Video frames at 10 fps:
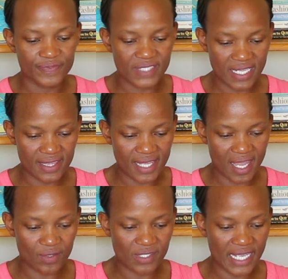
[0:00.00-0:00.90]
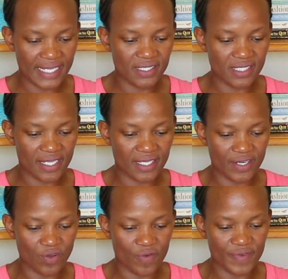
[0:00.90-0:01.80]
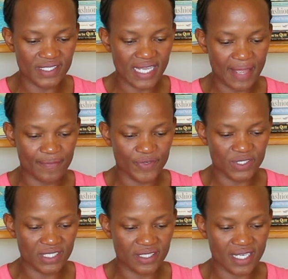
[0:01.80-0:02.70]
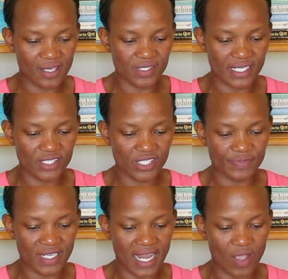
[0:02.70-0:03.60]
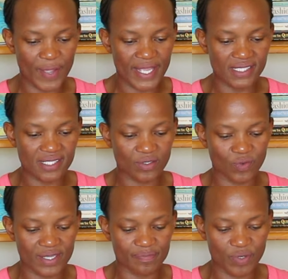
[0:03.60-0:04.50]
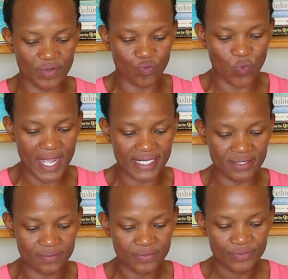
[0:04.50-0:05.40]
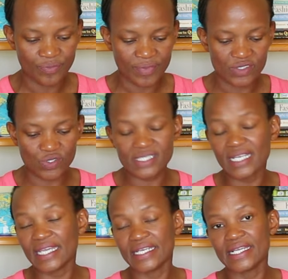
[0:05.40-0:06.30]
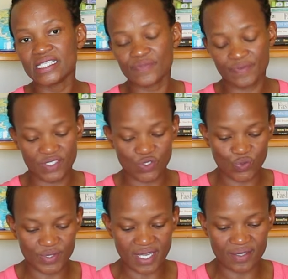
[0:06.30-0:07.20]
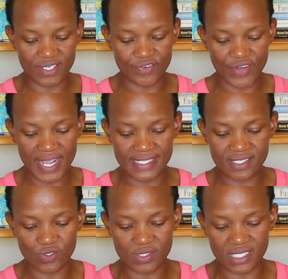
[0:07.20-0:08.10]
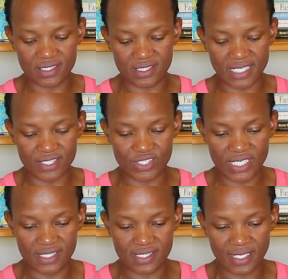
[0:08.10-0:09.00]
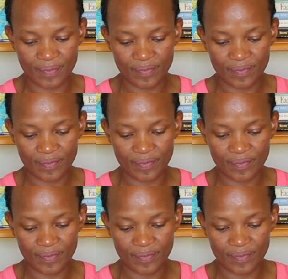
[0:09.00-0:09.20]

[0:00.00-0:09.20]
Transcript: 10,000, and then overtime 14,000, shift allowance 1.1, total earnings 52,000 rands, total deductions